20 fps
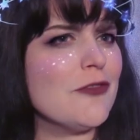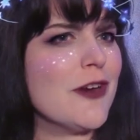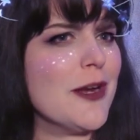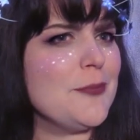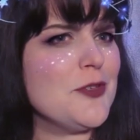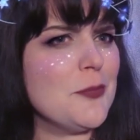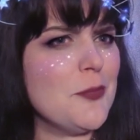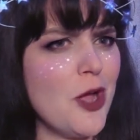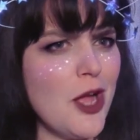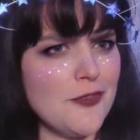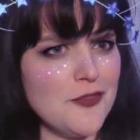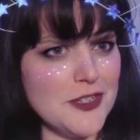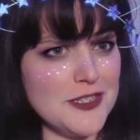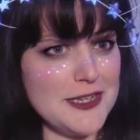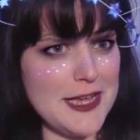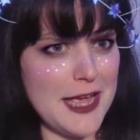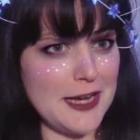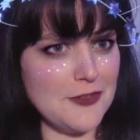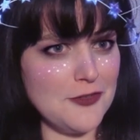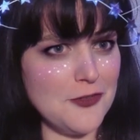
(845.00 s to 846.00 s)
We ripped them
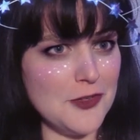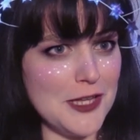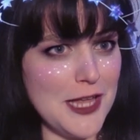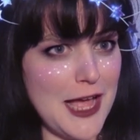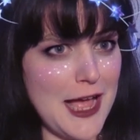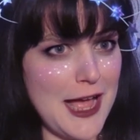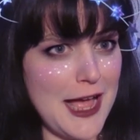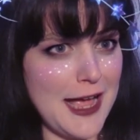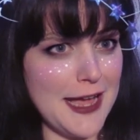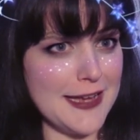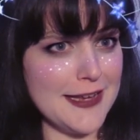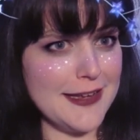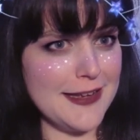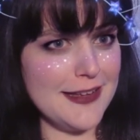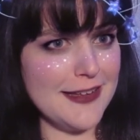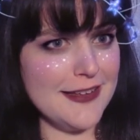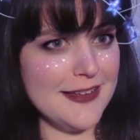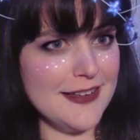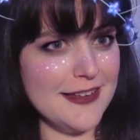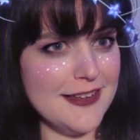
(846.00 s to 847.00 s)
off a dead
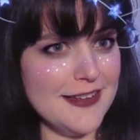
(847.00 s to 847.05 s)
fly.